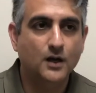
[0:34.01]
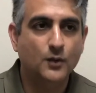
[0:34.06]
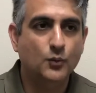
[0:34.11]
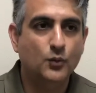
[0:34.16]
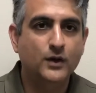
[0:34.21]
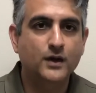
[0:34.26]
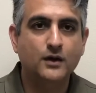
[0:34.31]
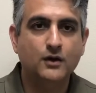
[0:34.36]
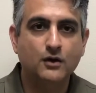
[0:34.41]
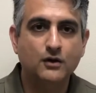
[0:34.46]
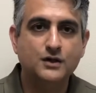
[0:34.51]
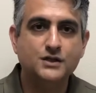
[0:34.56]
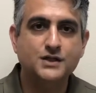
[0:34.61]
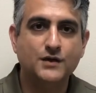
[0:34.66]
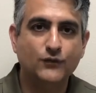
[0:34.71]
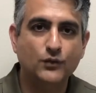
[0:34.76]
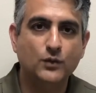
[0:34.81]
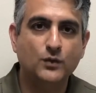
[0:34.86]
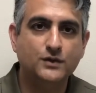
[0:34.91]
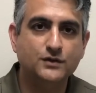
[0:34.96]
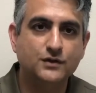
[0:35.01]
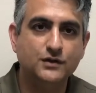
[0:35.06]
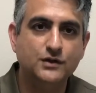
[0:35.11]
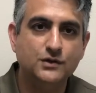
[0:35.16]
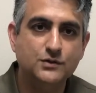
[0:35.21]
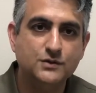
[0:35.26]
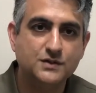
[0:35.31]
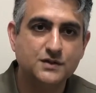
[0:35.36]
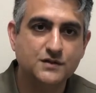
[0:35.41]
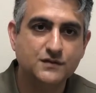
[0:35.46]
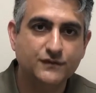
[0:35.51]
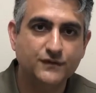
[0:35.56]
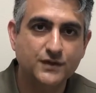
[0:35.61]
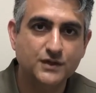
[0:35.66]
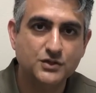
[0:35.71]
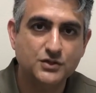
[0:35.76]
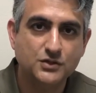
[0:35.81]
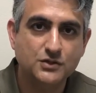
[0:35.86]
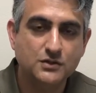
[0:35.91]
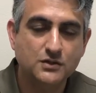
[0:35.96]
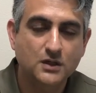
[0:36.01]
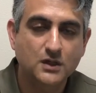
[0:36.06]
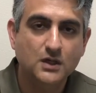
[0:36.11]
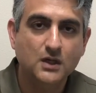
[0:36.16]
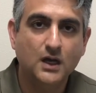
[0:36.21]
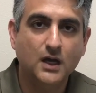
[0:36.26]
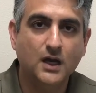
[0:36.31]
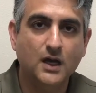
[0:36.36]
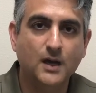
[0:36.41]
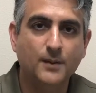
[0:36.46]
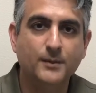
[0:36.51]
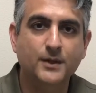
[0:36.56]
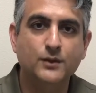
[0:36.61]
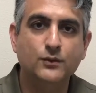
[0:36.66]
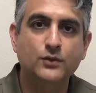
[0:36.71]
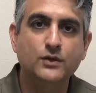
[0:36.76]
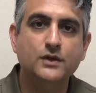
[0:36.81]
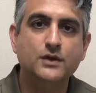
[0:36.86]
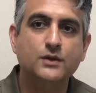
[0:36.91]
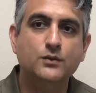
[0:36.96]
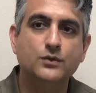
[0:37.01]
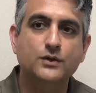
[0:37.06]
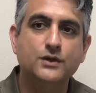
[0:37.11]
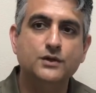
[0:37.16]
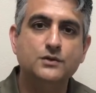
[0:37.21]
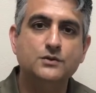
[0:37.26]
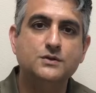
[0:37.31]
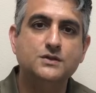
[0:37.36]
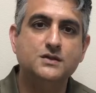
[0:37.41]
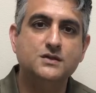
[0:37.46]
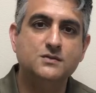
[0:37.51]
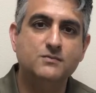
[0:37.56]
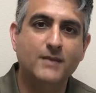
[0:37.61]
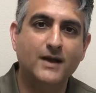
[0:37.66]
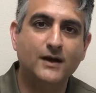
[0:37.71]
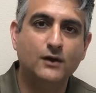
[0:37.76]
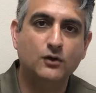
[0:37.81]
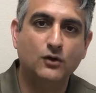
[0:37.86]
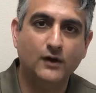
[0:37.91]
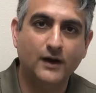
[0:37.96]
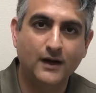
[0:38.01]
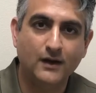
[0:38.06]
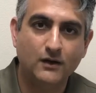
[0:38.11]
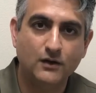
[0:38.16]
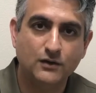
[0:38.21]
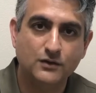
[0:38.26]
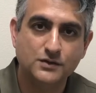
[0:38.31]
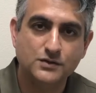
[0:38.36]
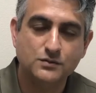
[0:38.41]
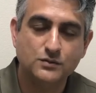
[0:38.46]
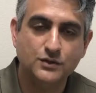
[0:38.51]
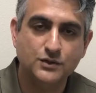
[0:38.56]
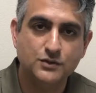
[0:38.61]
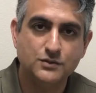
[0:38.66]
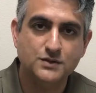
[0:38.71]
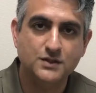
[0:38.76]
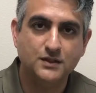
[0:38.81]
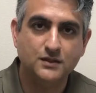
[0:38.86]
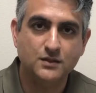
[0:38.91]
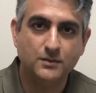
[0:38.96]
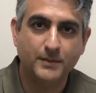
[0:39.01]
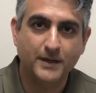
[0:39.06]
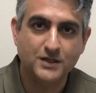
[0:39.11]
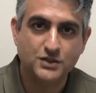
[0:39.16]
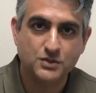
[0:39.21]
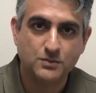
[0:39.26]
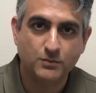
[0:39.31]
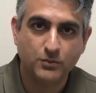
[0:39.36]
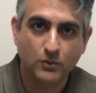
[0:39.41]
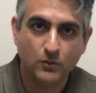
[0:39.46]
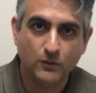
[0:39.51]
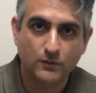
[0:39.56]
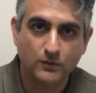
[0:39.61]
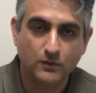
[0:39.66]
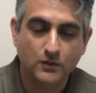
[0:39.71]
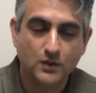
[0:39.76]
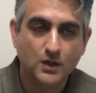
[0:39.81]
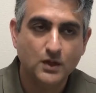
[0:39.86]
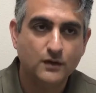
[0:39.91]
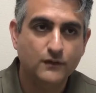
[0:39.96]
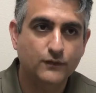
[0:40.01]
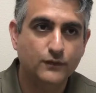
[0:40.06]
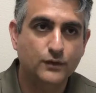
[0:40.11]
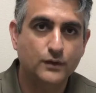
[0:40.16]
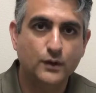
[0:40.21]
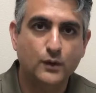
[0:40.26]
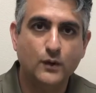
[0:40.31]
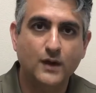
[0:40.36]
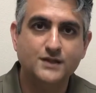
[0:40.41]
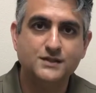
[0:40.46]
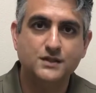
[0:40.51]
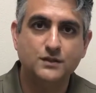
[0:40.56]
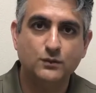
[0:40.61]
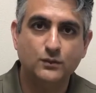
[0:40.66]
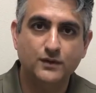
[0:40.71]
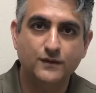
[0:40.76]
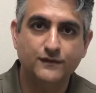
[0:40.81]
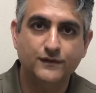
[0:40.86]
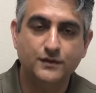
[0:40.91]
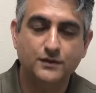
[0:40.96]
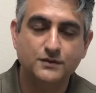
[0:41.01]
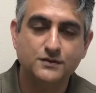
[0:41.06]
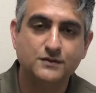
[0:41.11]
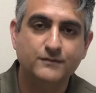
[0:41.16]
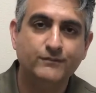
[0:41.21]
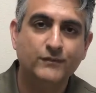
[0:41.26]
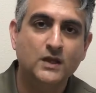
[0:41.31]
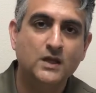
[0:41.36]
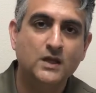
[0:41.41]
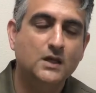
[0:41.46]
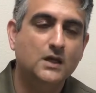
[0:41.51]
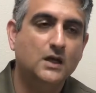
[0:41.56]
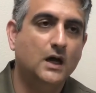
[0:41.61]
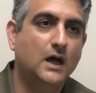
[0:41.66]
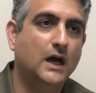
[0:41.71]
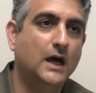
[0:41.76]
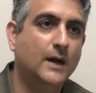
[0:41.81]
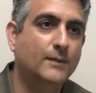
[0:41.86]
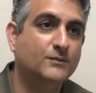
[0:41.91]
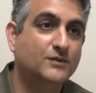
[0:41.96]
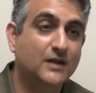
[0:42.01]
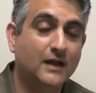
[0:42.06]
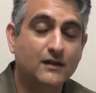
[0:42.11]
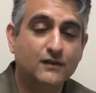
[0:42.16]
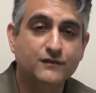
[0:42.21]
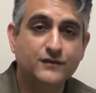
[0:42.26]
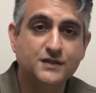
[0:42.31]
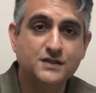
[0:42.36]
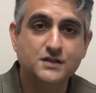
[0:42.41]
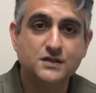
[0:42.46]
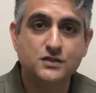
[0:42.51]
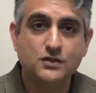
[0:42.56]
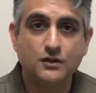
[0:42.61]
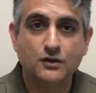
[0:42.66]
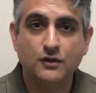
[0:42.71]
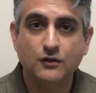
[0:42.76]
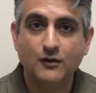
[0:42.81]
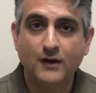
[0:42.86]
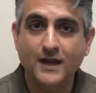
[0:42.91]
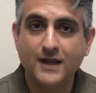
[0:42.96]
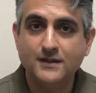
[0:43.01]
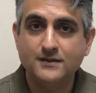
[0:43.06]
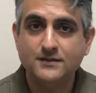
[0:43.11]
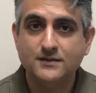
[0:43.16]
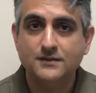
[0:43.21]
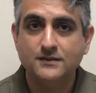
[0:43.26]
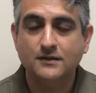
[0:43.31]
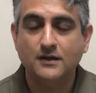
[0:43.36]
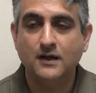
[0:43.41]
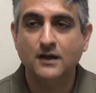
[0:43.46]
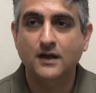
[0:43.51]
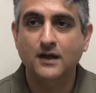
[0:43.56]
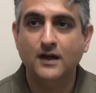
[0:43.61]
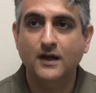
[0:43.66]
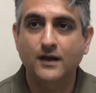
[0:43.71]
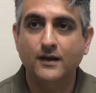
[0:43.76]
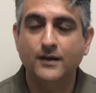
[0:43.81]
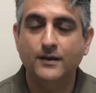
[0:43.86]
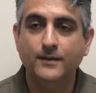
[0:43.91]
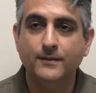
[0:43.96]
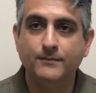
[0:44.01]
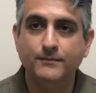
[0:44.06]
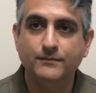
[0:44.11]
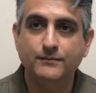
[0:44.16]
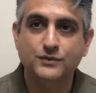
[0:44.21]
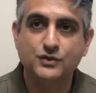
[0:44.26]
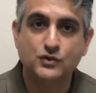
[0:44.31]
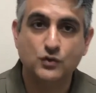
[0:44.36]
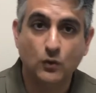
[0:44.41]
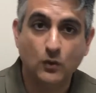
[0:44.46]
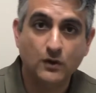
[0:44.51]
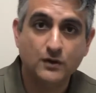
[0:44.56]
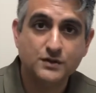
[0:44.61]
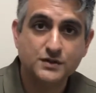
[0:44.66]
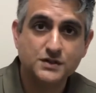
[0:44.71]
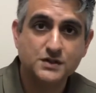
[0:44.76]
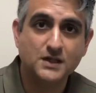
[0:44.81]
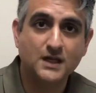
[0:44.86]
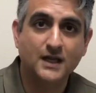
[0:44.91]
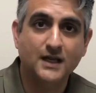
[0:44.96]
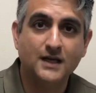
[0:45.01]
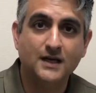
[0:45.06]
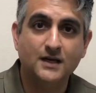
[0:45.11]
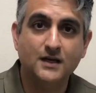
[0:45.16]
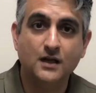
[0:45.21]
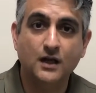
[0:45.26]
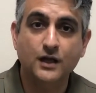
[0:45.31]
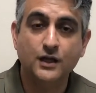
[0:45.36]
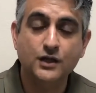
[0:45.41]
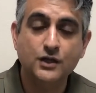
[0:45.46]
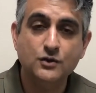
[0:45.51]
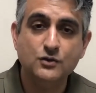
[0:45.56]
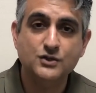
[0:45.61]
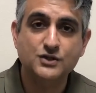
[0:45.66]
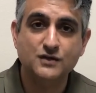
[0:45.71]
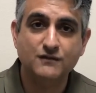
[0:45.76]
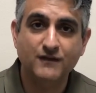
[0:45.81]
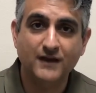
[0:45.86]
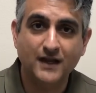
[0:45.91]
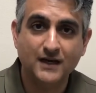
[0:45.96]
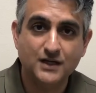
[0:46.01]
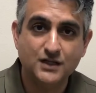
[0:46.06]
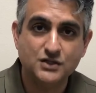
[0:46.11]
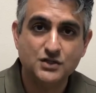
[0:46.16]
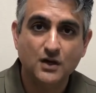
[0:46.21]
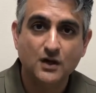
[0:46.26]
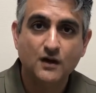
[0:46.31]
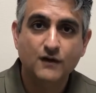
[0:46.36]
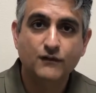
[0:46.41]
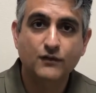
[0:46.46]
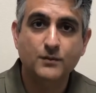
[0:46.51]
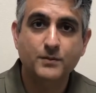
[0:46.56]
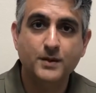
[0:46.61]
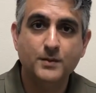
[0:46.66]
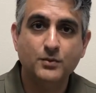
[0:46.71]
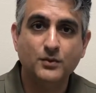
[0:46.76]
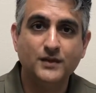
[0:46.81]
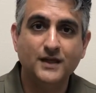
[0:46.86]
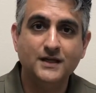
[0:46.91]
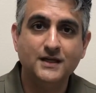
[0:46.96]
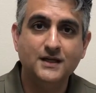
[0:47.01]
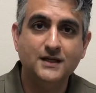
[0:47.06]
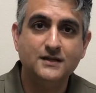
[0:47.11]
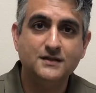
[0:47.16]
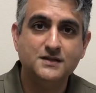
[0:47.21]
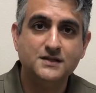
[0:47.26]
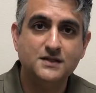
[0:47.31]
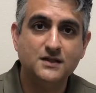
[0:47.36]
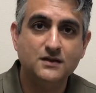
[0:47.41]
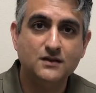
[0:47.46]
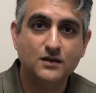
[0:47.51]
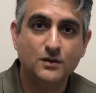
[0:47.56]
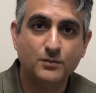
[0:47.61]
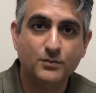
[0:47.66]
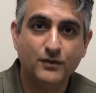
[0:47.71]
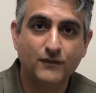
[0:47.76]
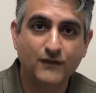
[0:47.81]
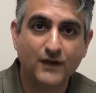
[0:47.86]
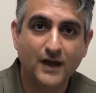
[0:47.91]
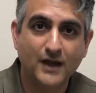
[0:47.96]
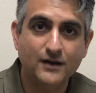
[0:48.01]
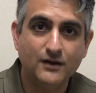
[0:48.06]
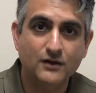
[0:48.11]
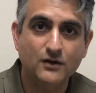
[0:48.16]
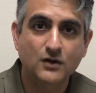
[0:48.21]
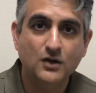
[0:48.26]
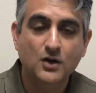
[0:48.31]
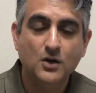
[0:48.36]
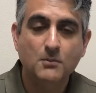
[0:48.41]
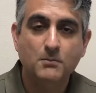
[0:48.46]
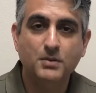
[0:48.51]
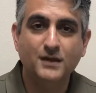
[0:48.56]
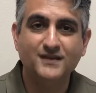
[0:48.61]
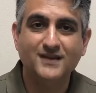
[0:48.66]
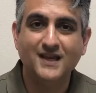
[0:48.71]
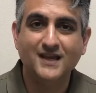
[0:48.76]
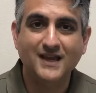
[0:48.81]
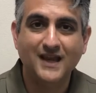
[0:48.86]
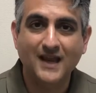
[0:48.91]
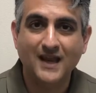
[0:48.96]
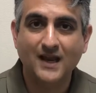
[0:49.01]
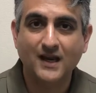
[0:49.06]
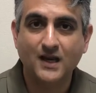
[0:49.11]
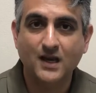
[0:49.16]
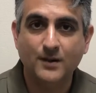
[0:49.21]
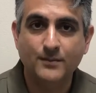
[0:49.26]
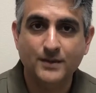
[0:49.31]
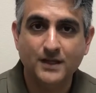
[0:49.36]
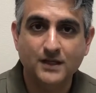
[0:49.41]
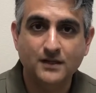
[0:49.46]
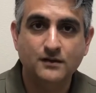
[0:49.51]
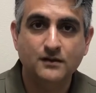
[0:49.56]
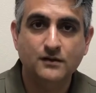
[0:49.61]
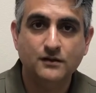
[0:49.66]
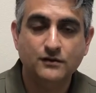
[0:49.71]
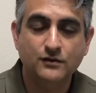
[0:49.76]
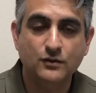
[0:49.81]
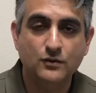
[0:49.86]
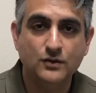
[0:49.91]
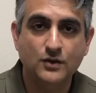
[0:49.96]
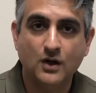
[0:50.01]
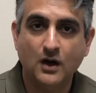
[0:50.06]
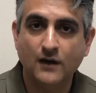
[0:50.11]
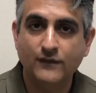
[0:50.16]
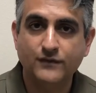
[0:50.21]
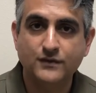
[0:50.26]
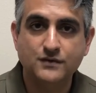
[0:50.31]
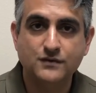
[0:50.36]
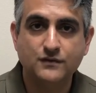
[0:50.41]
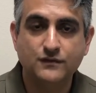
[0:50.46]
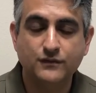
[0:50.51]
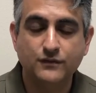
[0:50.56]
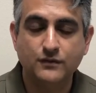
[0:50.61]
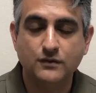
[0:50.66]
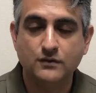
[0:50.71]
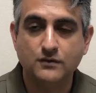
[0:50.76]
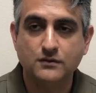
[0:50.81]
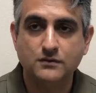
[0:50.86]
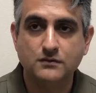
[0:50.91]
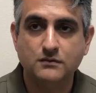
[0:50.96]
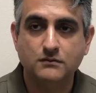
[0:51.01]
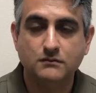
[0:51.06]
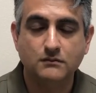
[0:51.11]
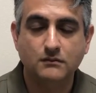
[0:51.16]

We encourage everyone to use this feature. It really reduces medical errors using the patient portal for requesting refills. Televisits are a great source and a huge advantage for people that need to see their provider, but they can't come in to the office for